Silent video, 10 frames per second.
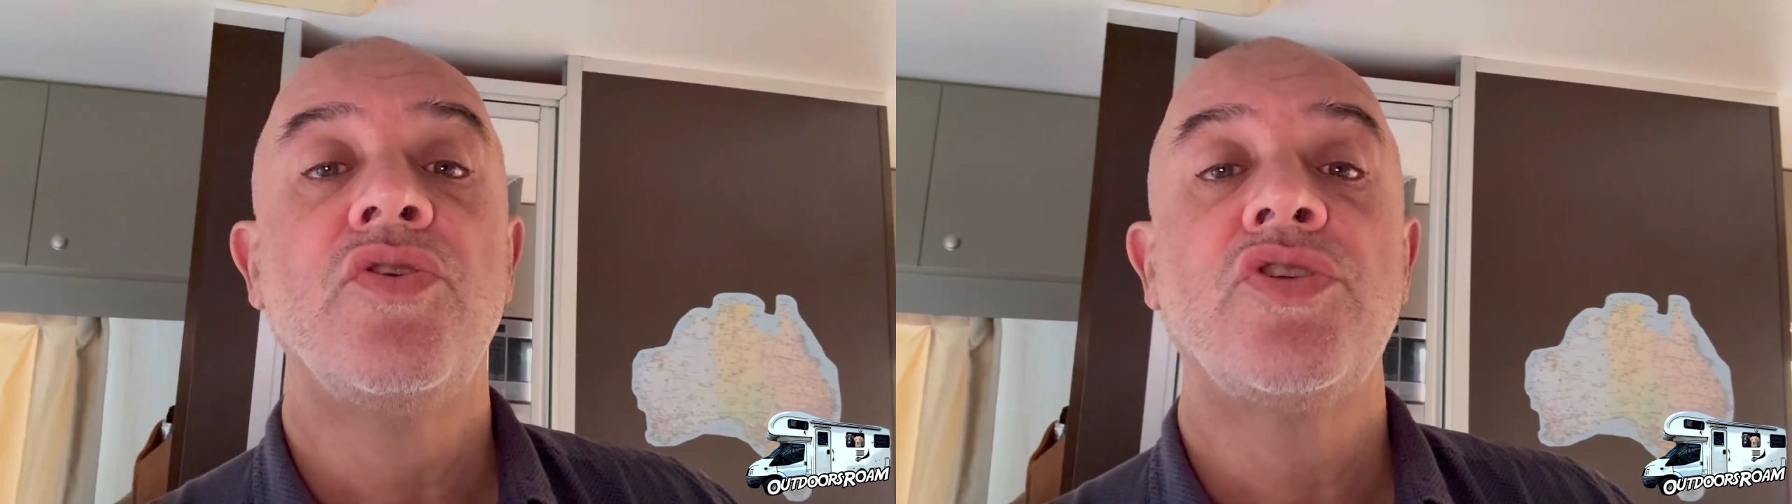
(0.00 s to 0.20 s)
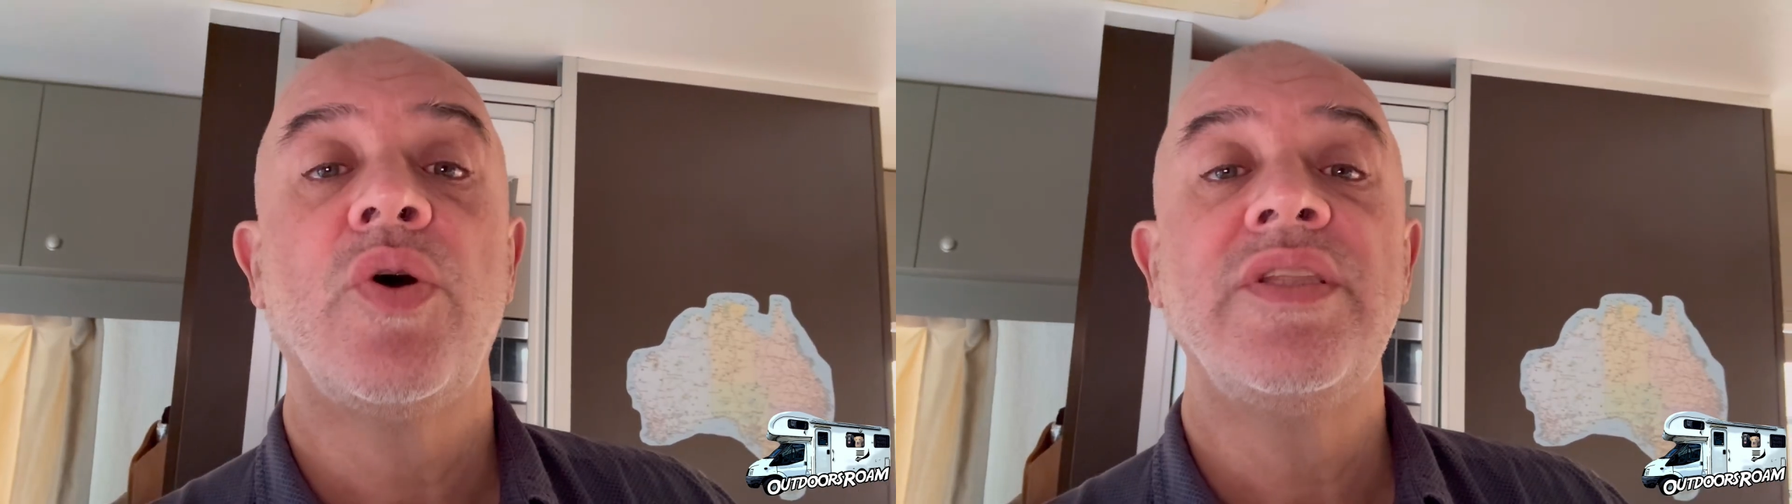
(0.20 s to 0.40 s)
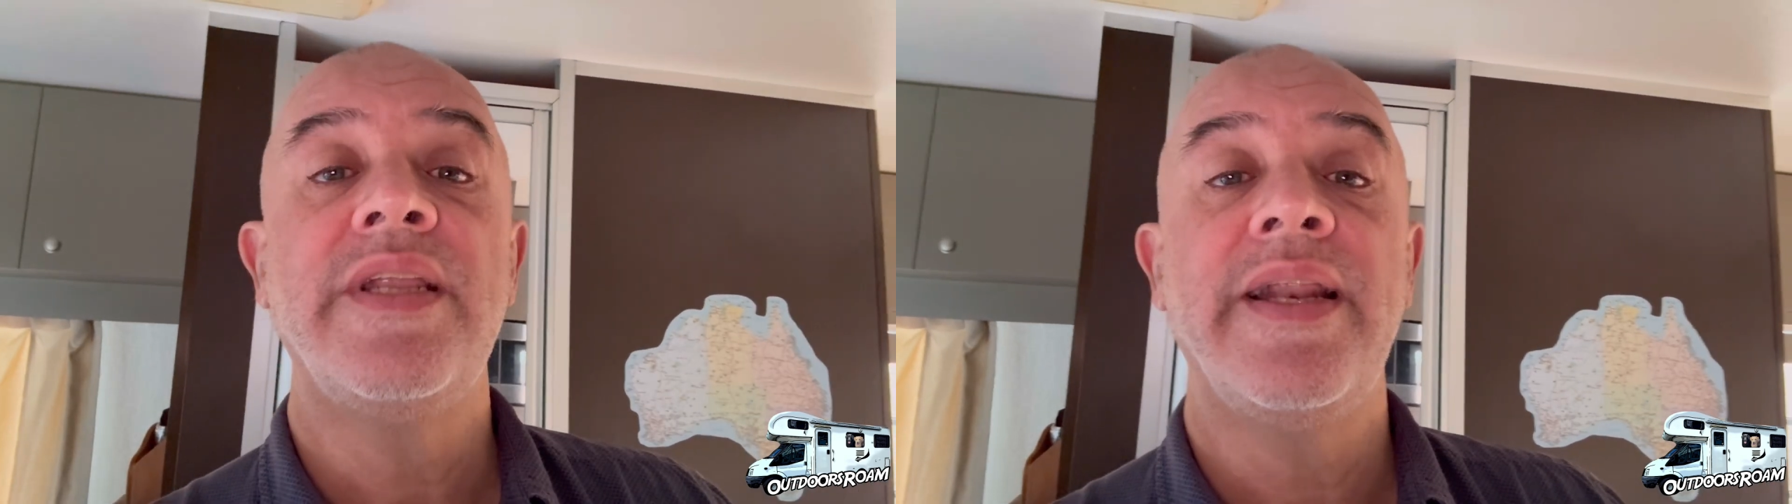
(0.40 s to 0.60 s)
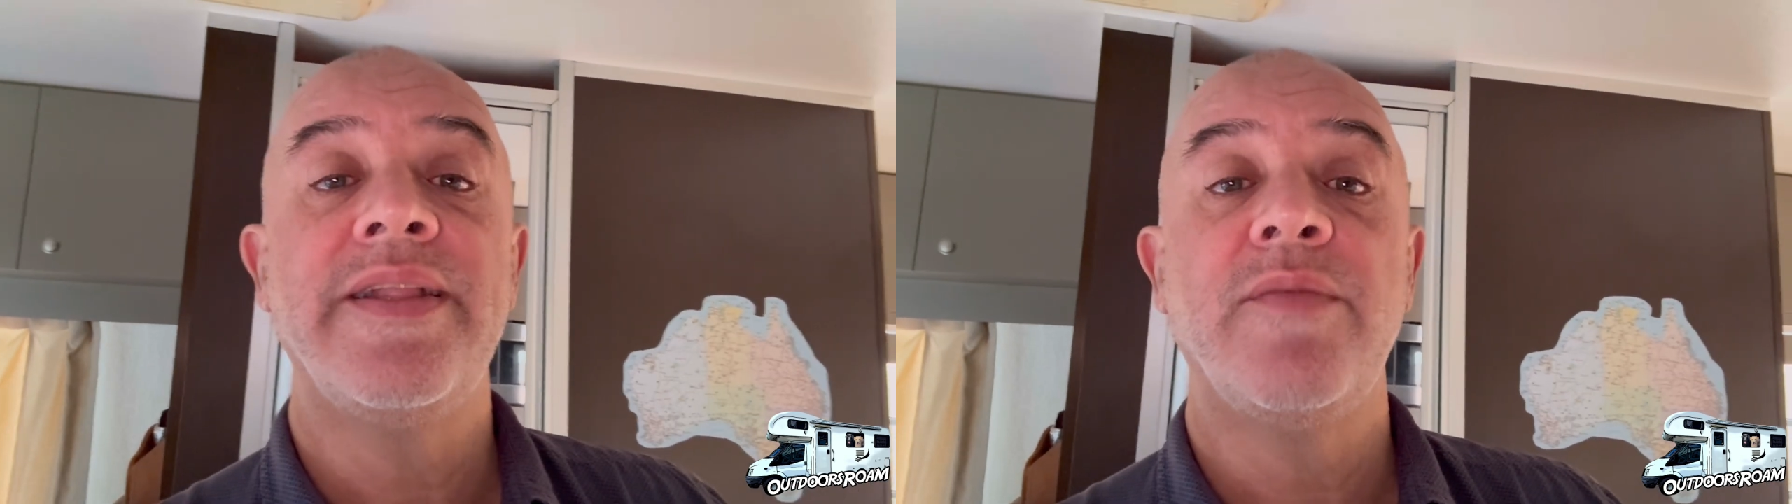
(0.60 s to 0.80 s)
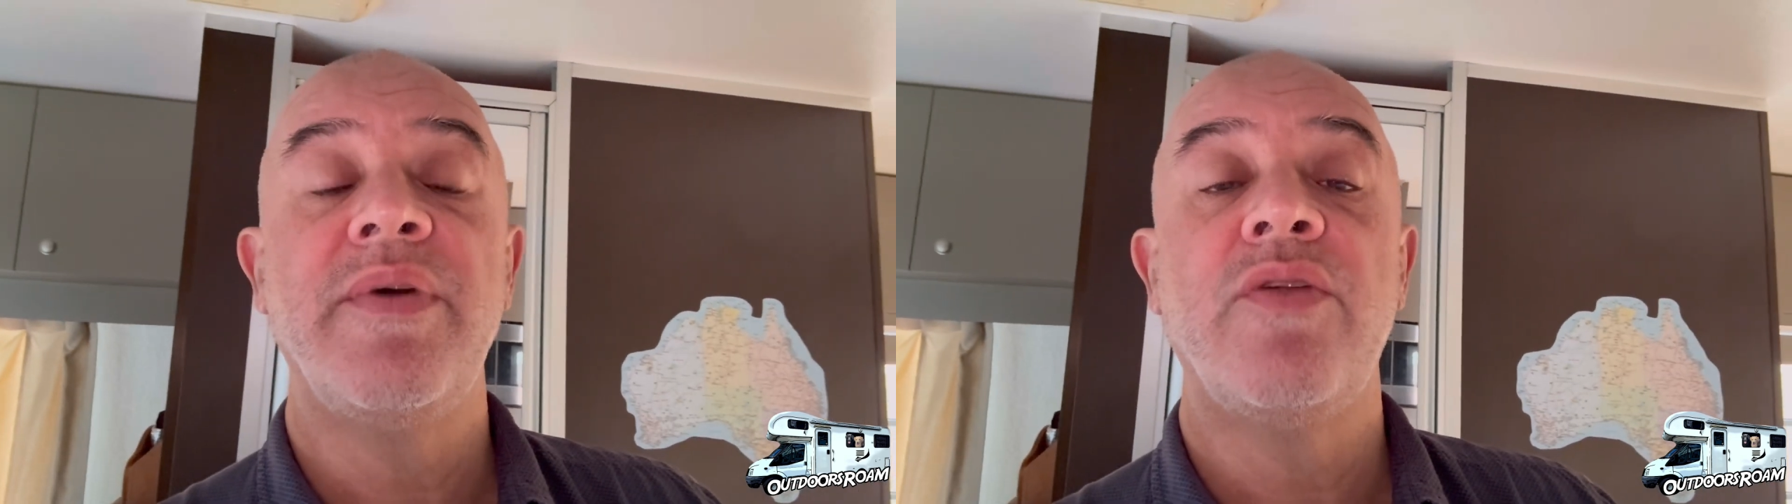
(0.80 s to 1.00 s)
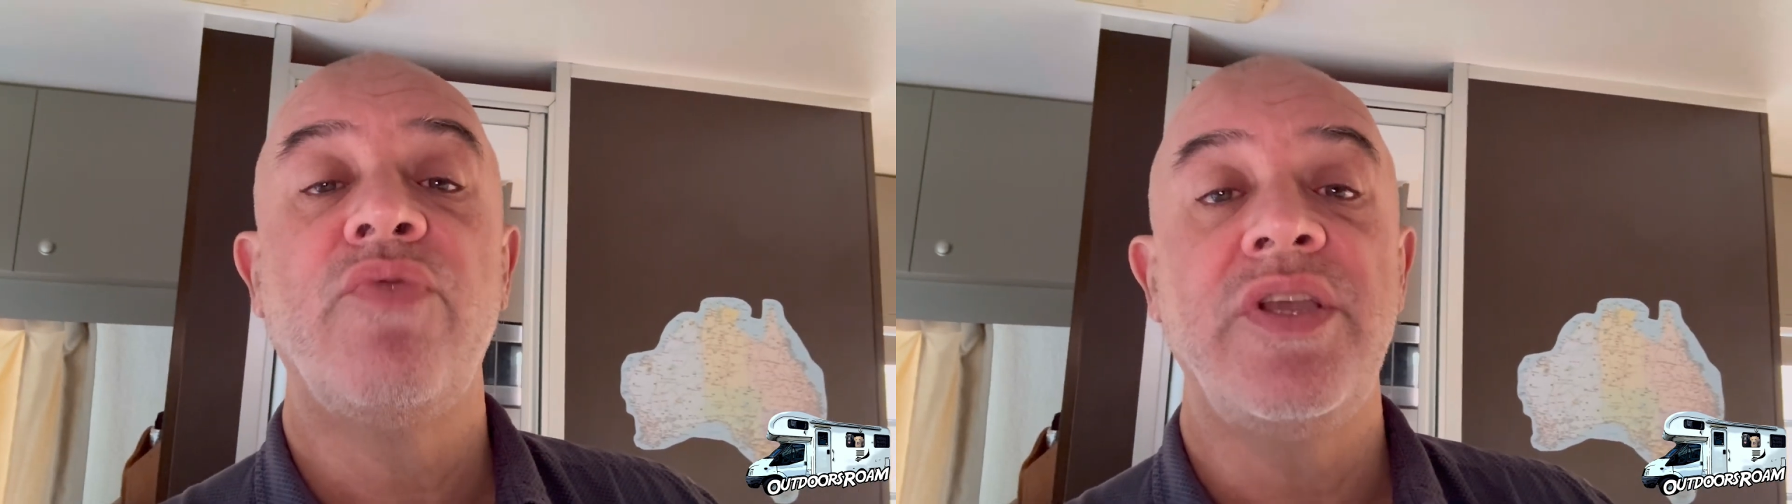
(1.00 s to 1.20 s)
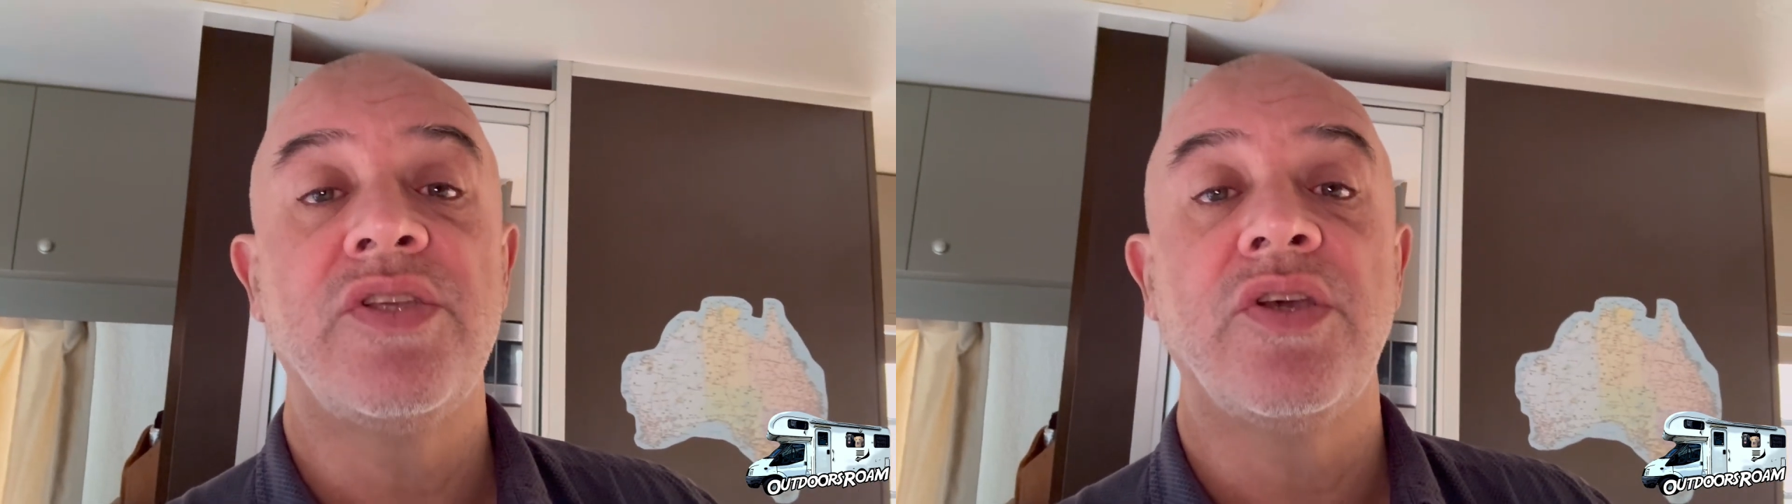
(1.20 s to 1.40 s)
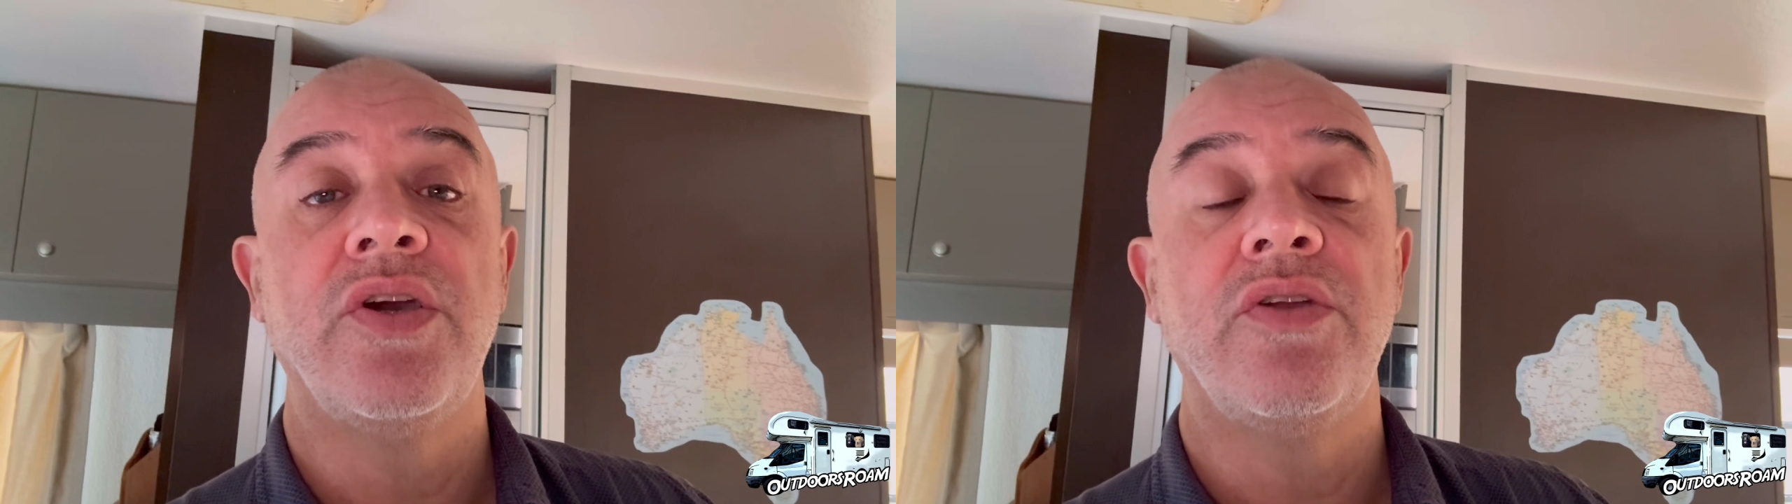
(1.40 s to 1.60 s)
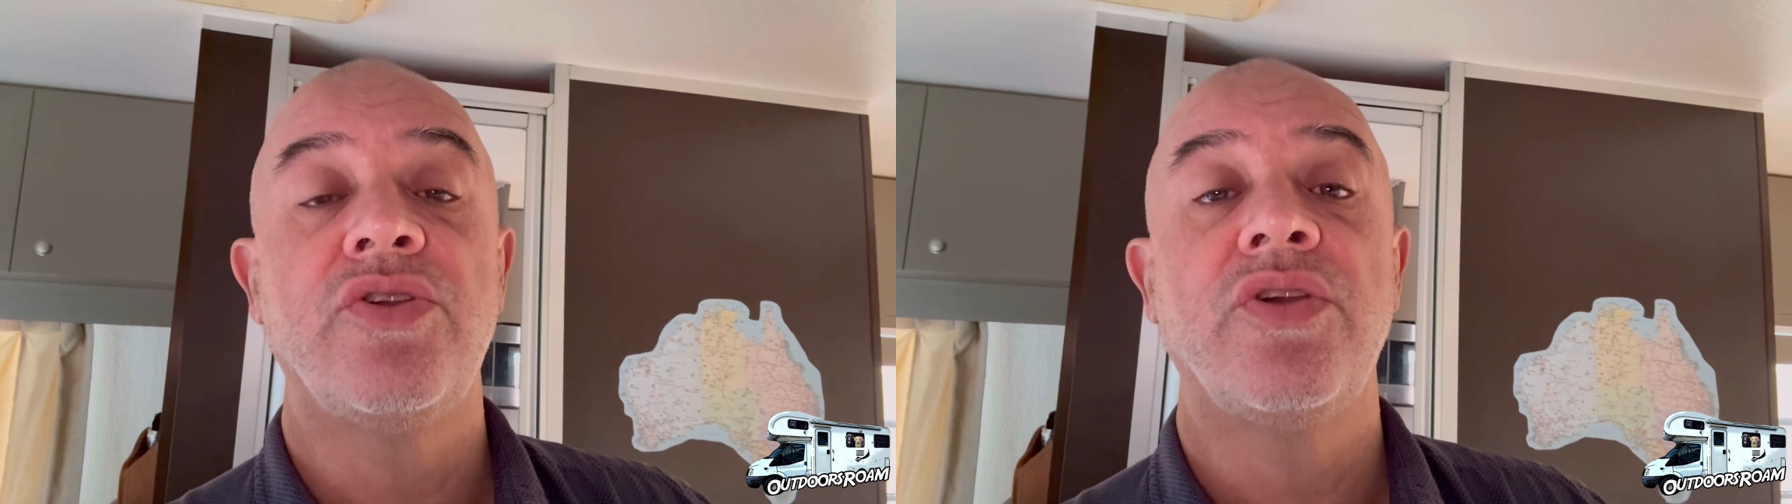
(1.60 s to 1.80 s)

So I did a little bit of research,